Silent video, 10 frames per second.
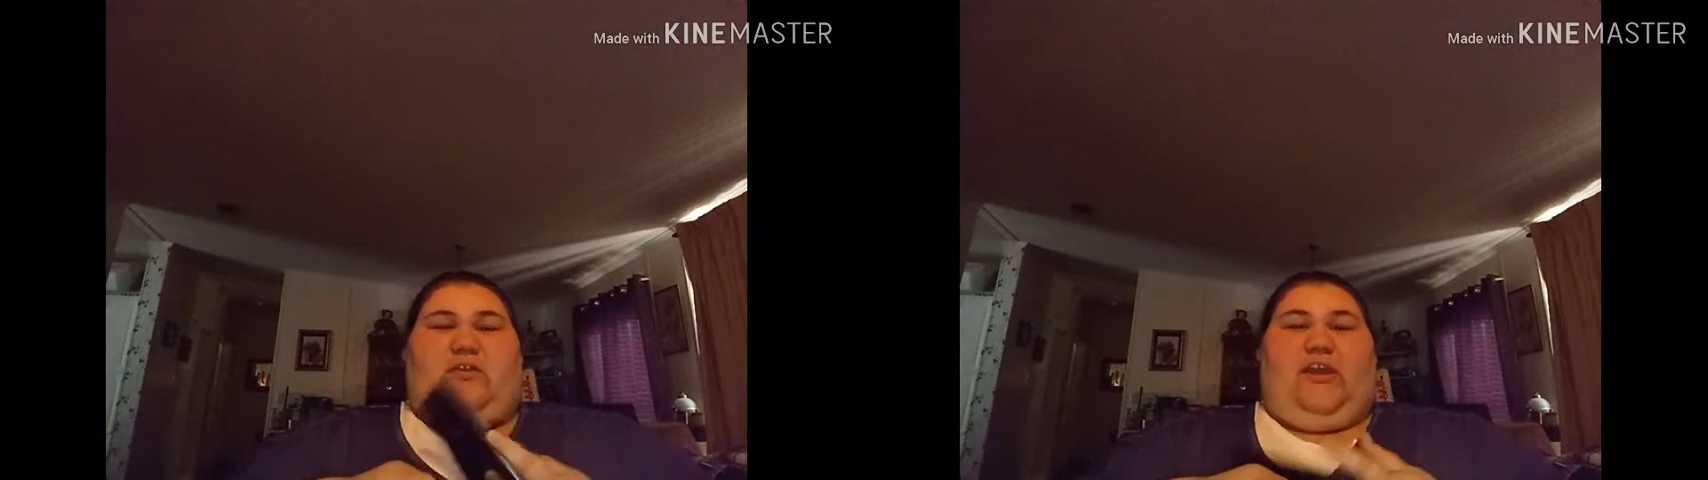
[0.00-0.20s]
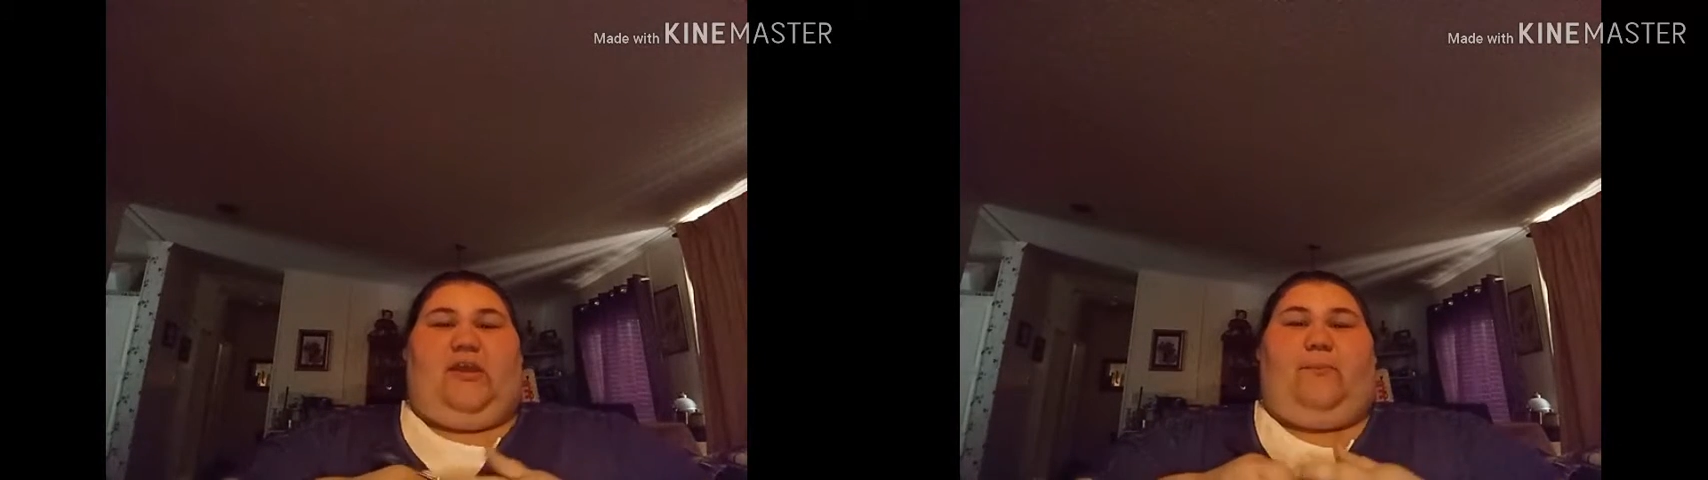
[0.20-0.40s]

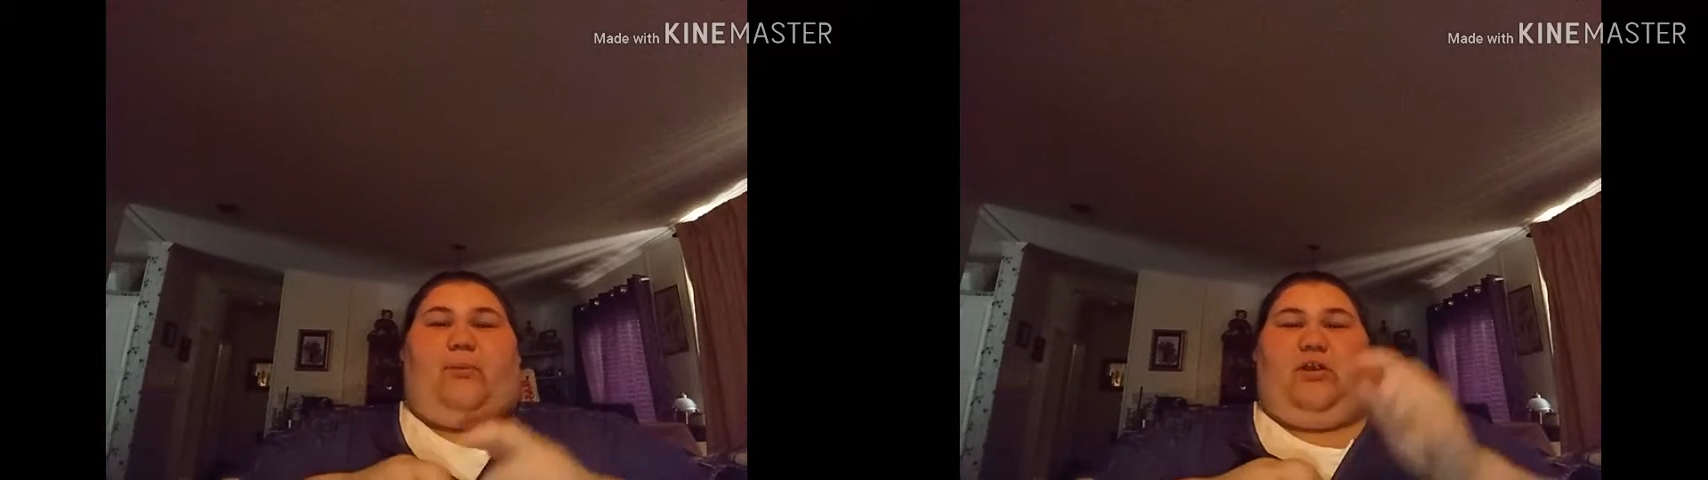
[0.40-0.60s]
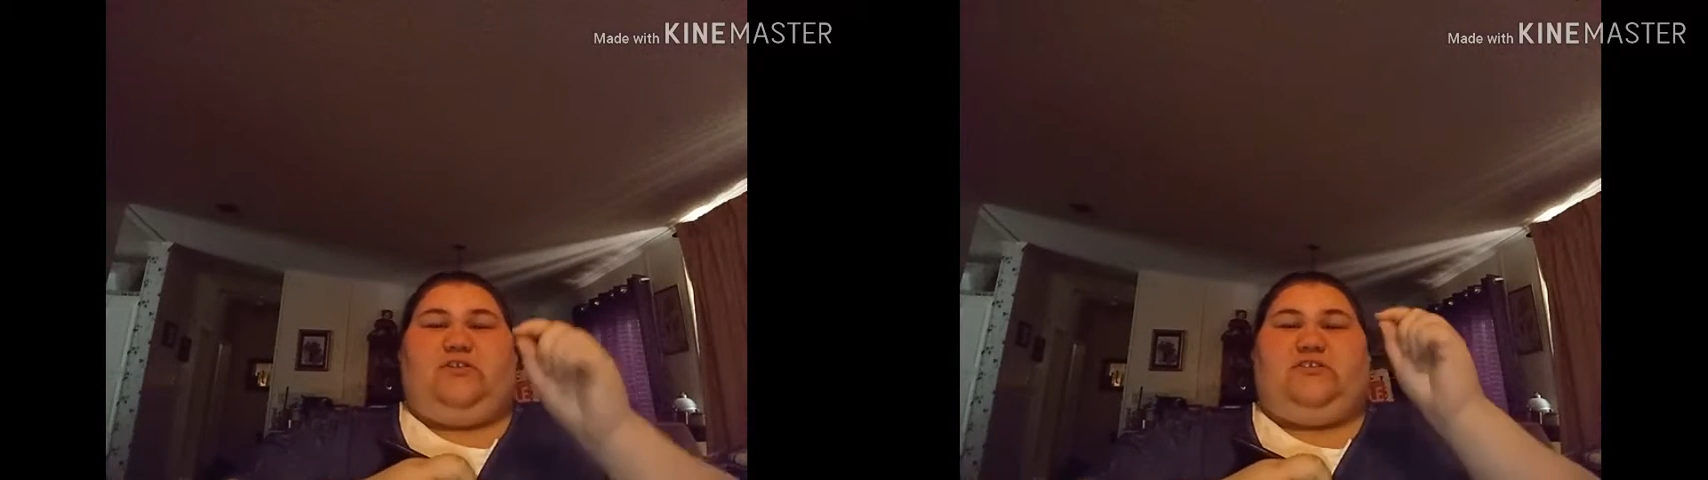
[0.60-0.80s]
thing
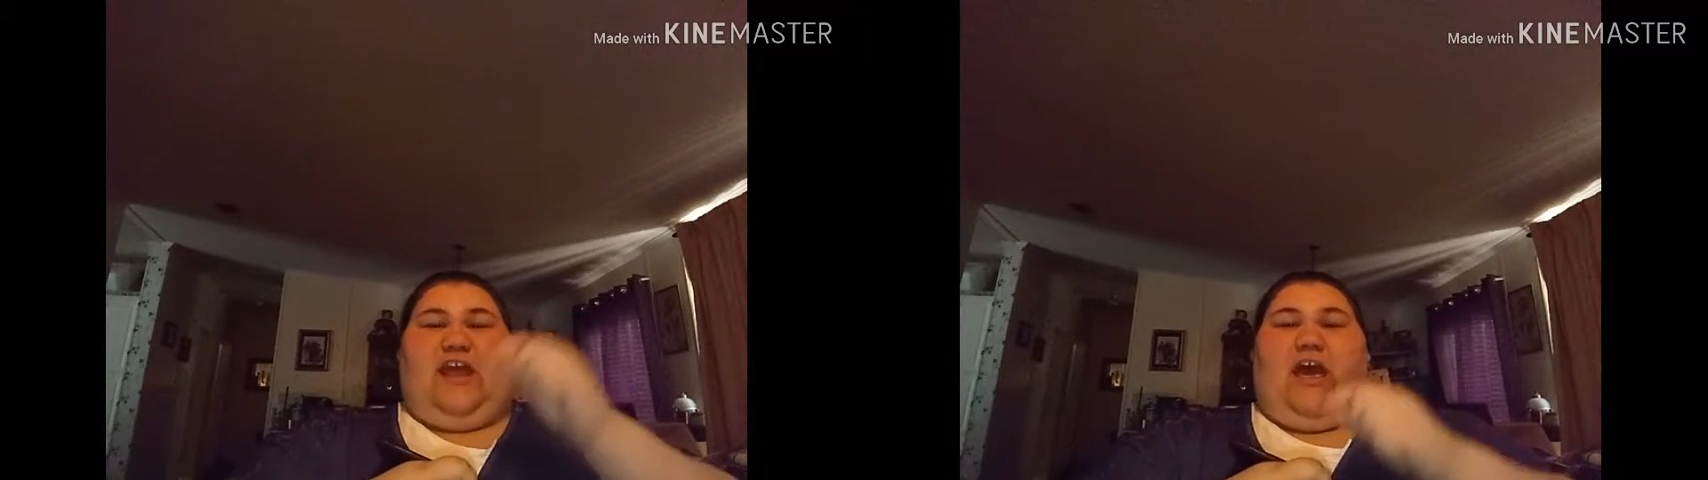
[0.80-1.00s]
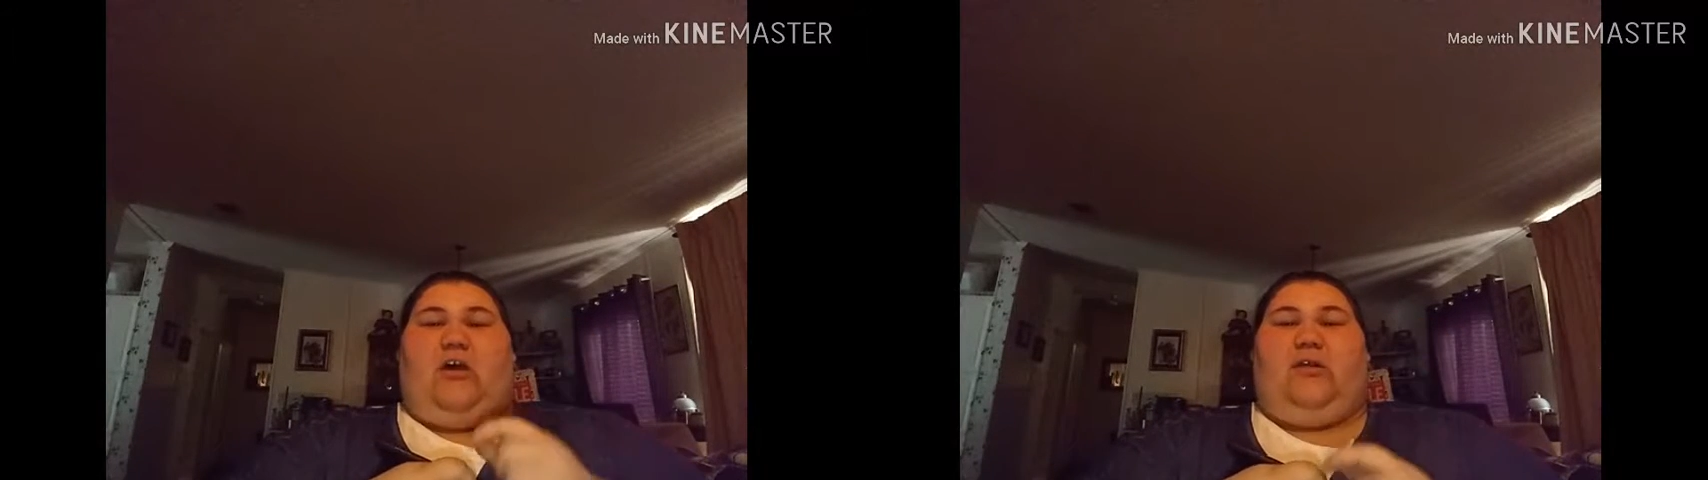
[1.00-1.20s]
burns
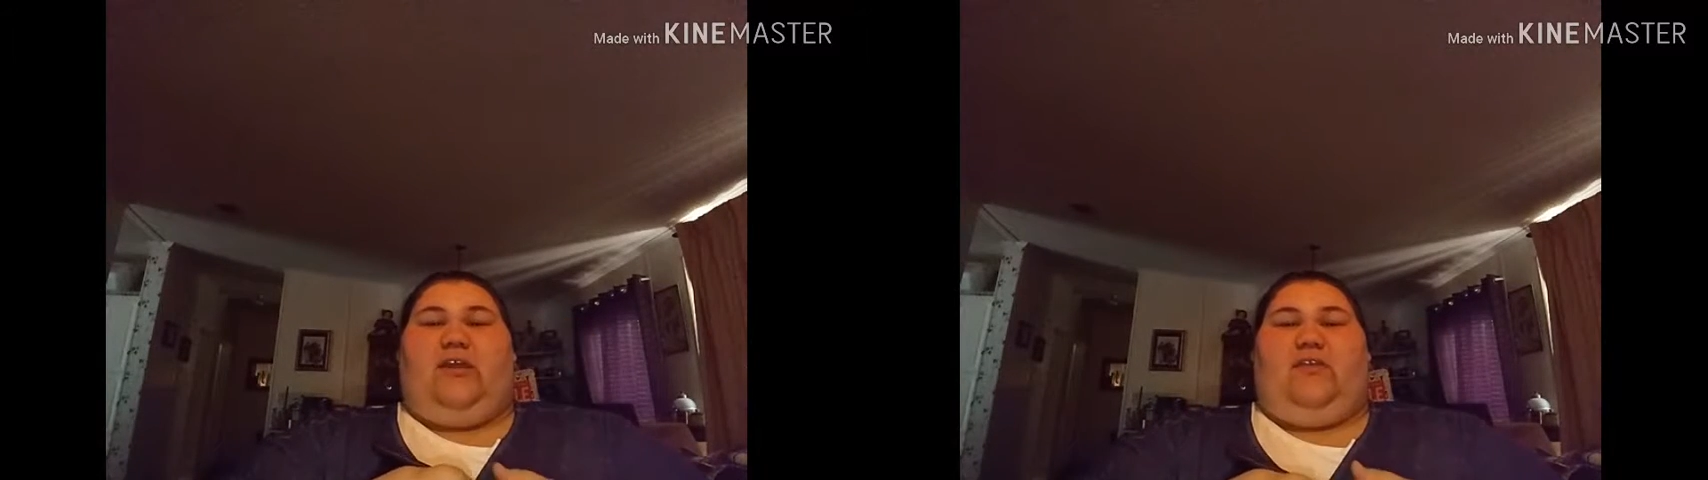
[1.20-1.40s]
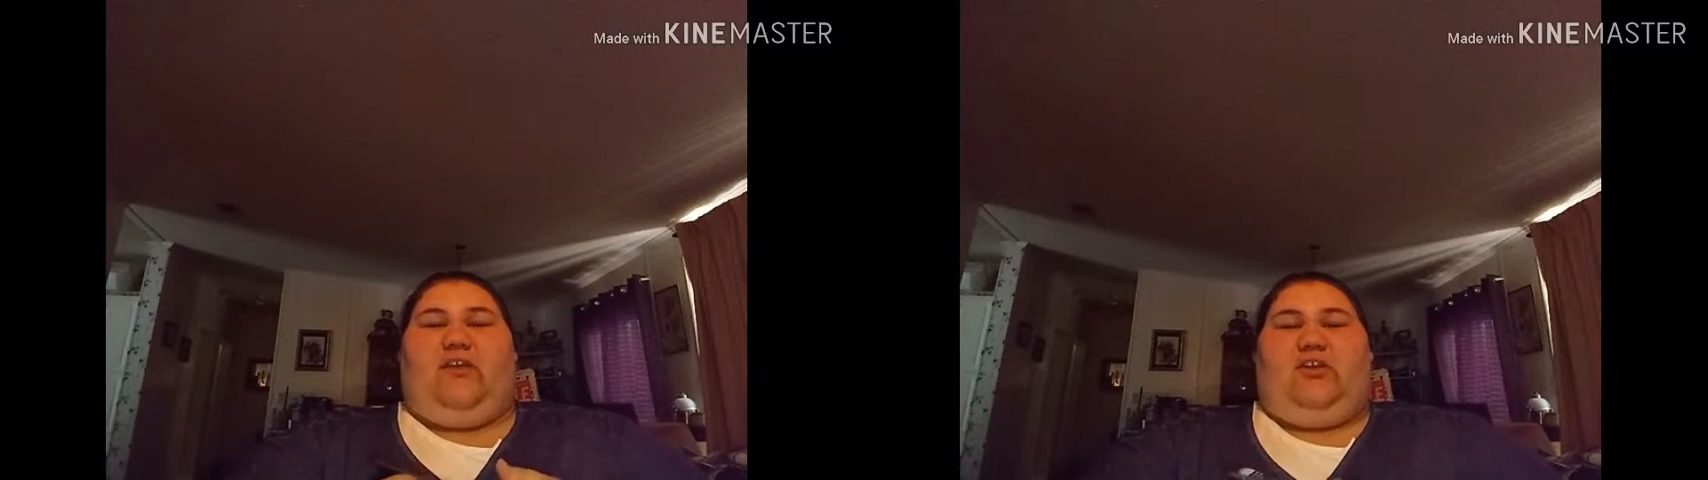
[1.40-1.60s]
down
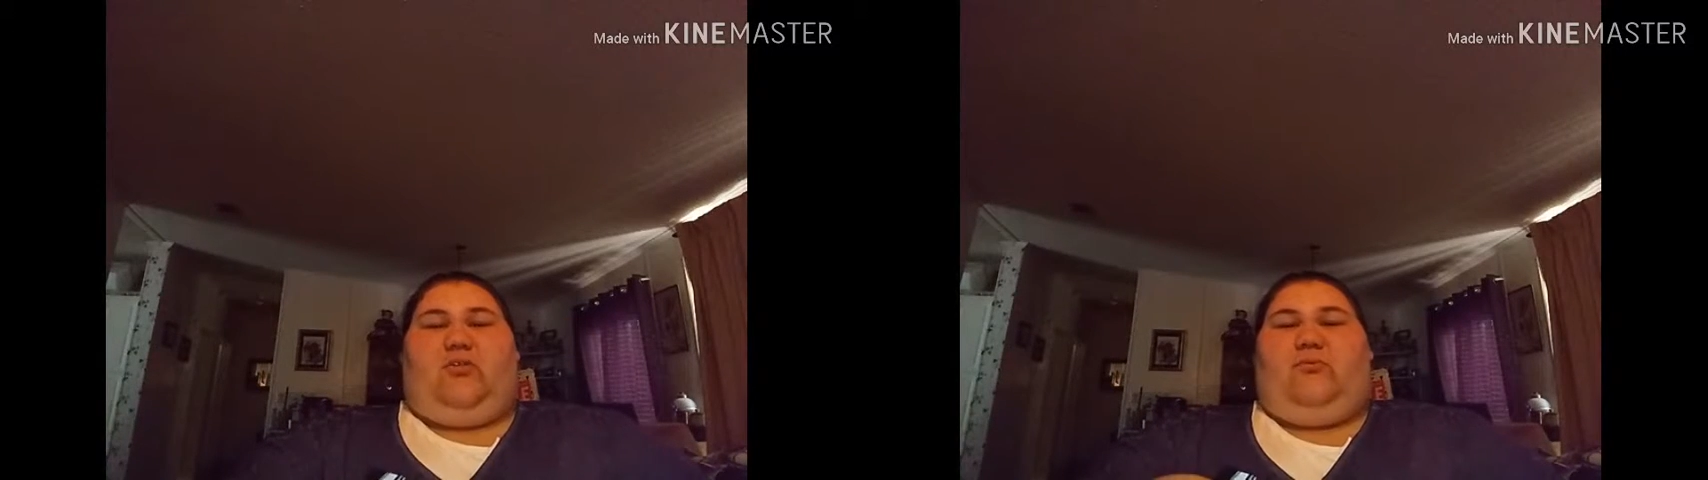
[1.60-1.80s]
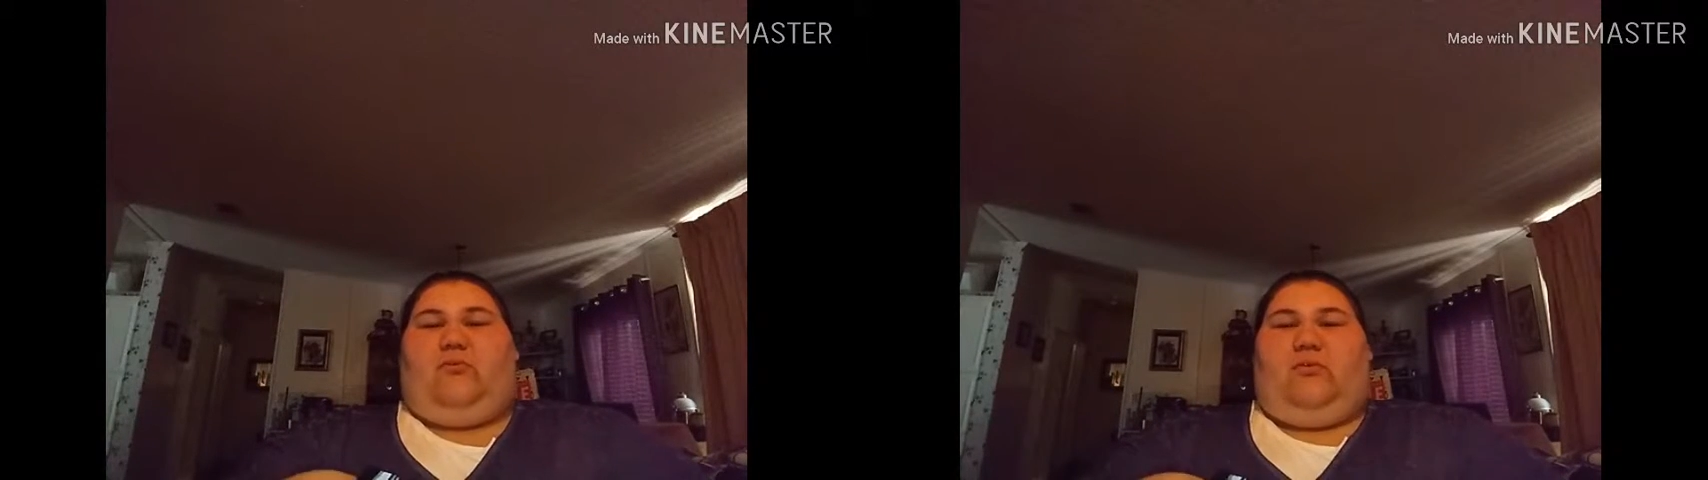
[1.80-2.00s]
and then you